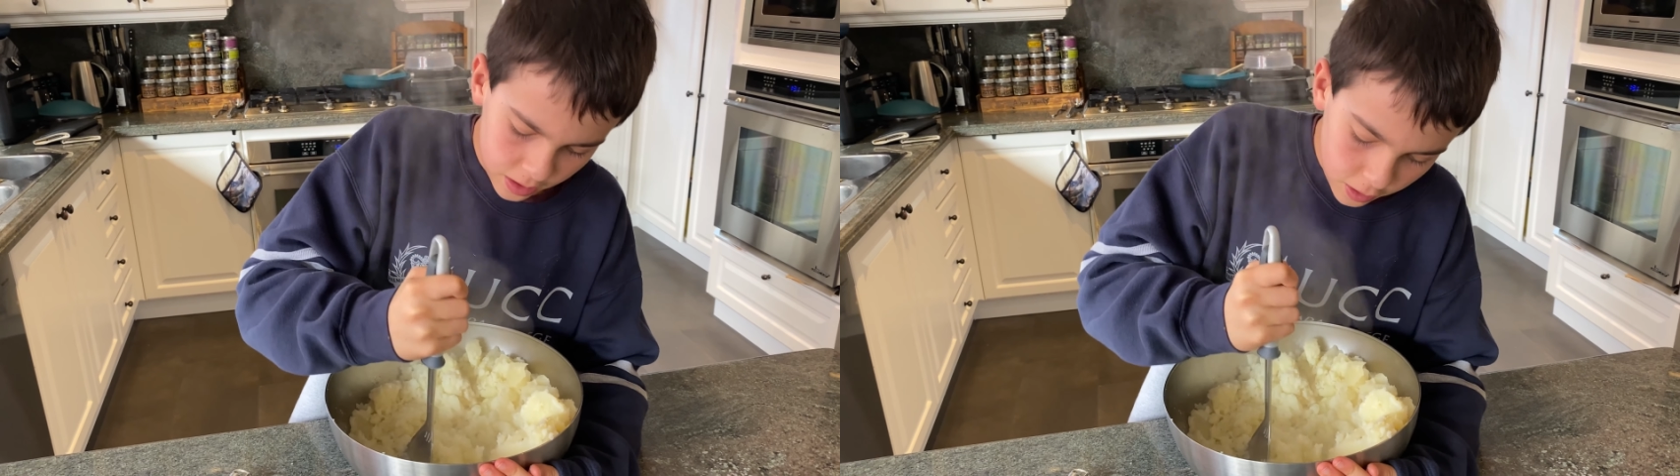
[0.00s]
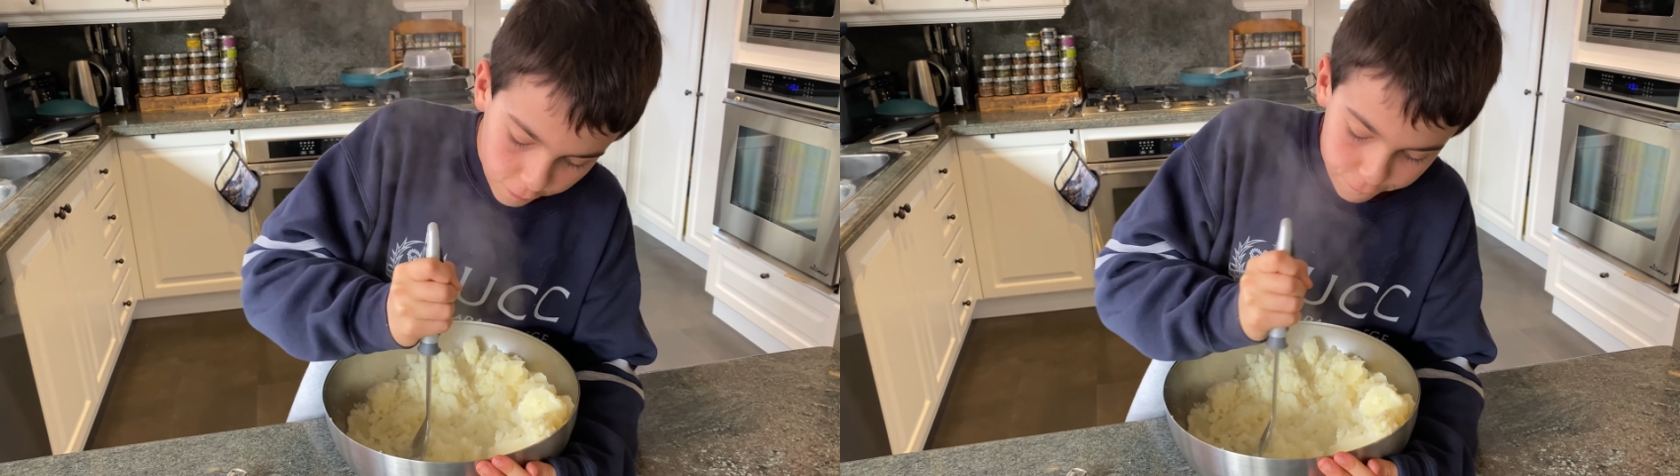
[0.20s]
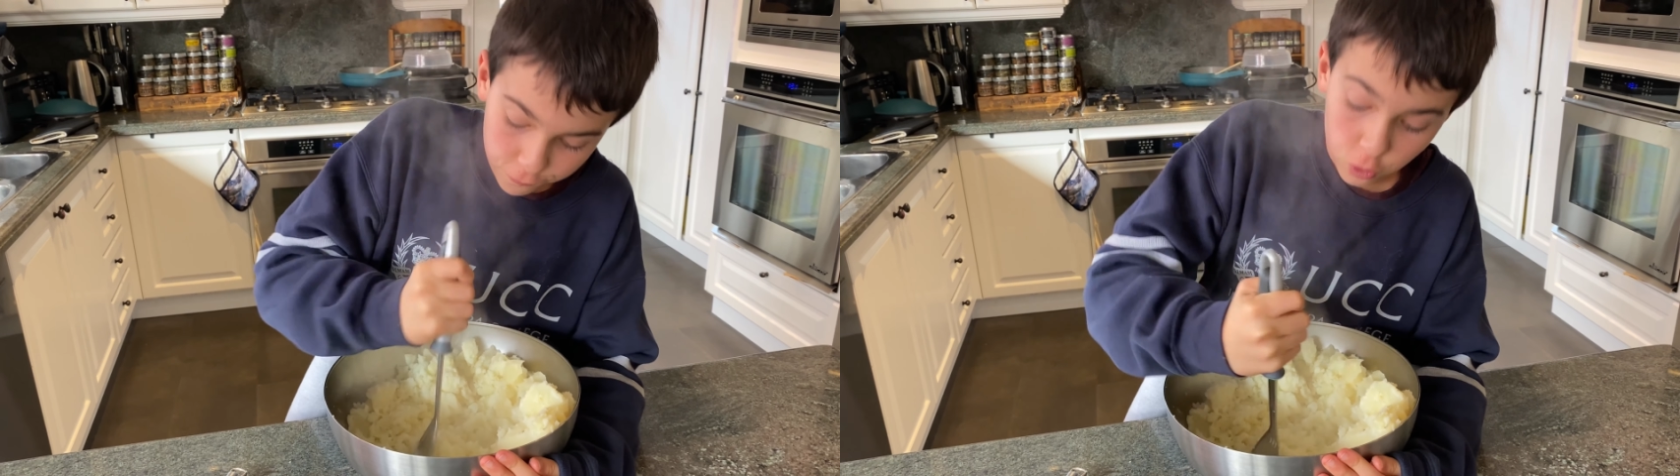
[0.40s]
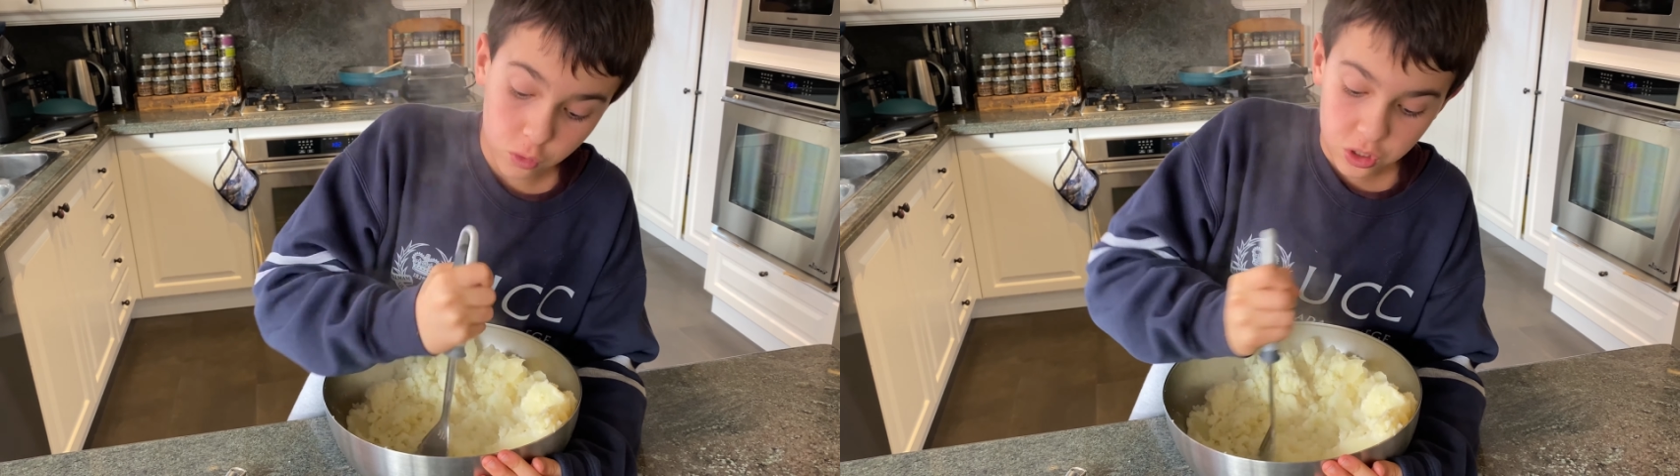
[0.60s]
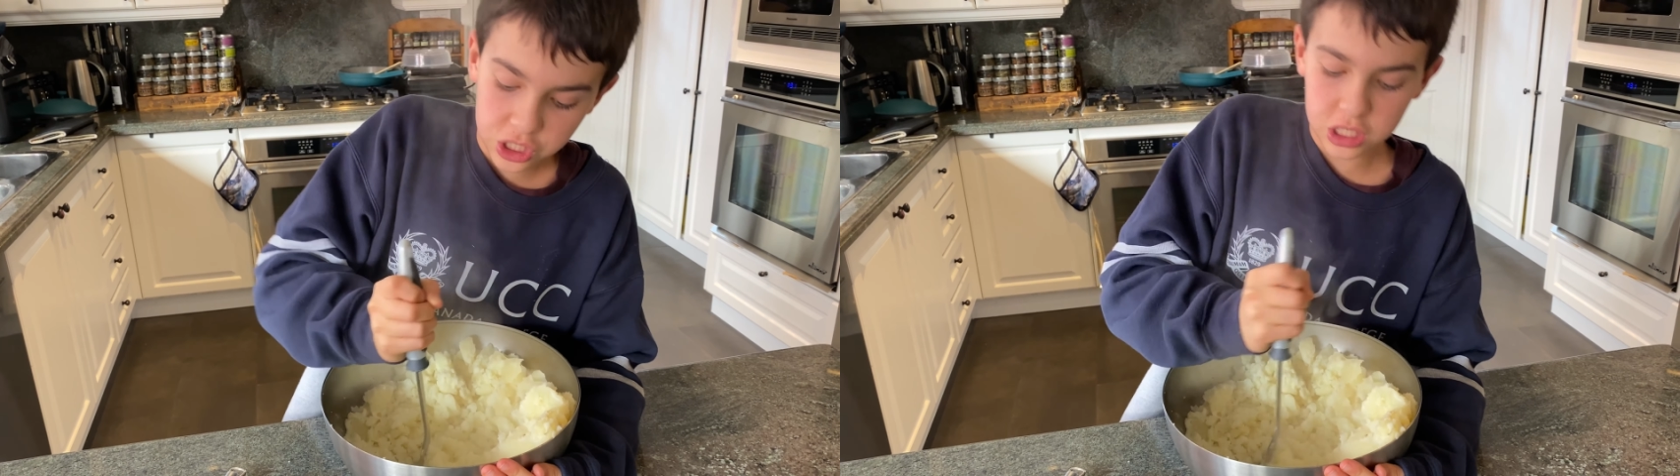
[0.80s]

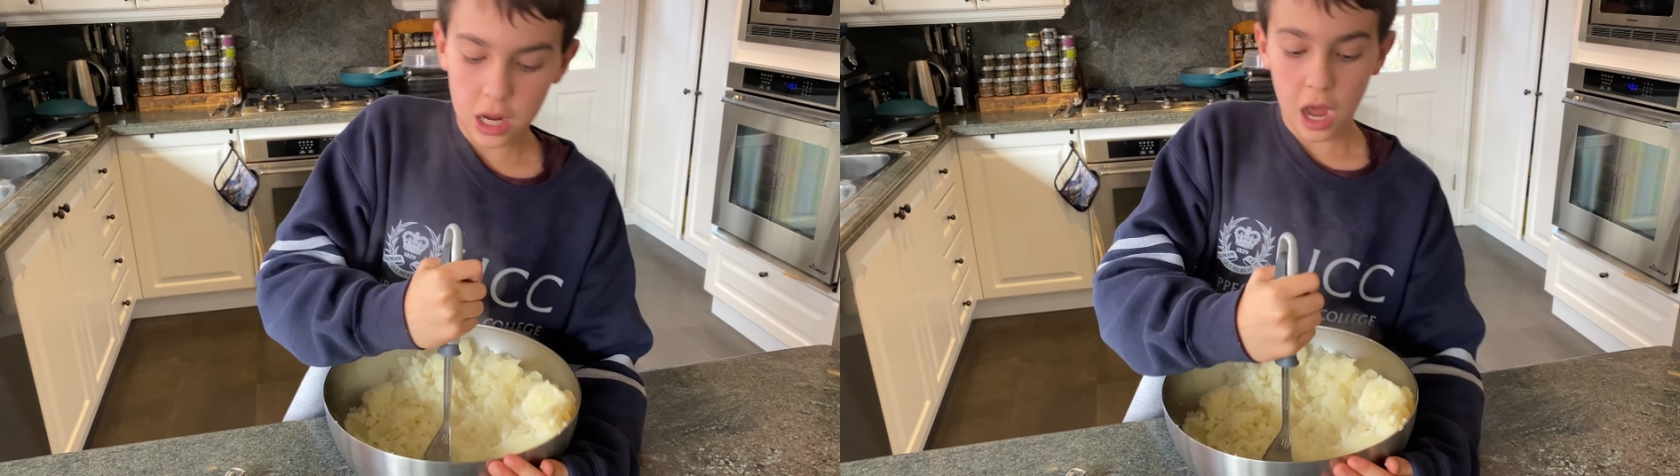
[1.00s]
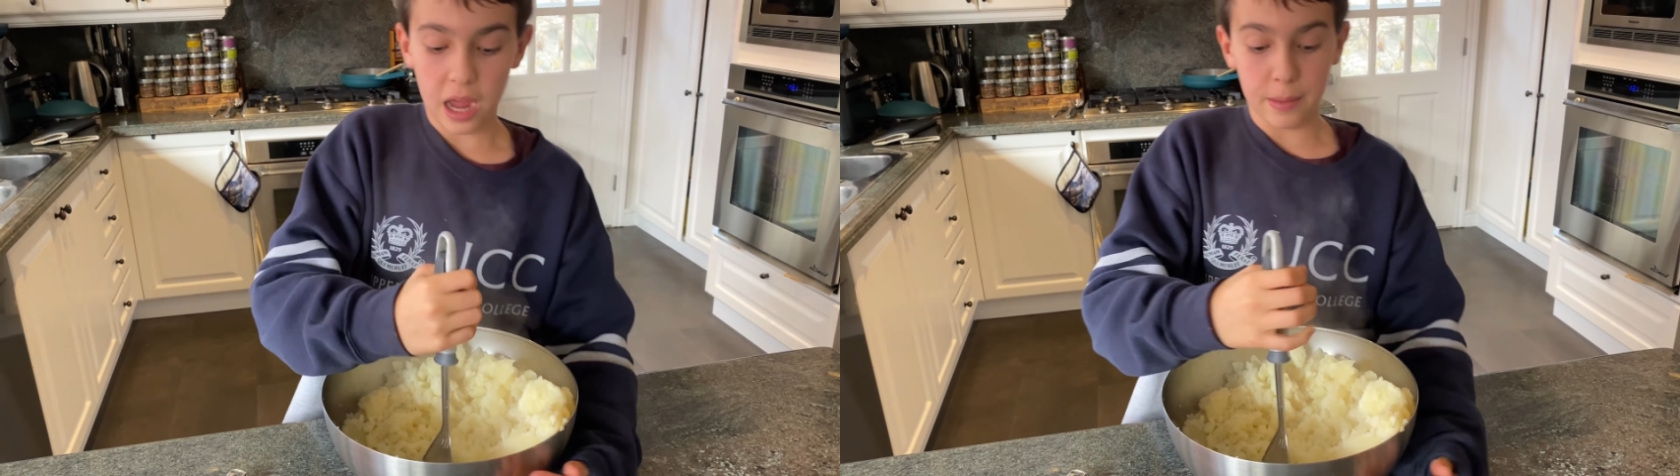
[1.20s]
First, I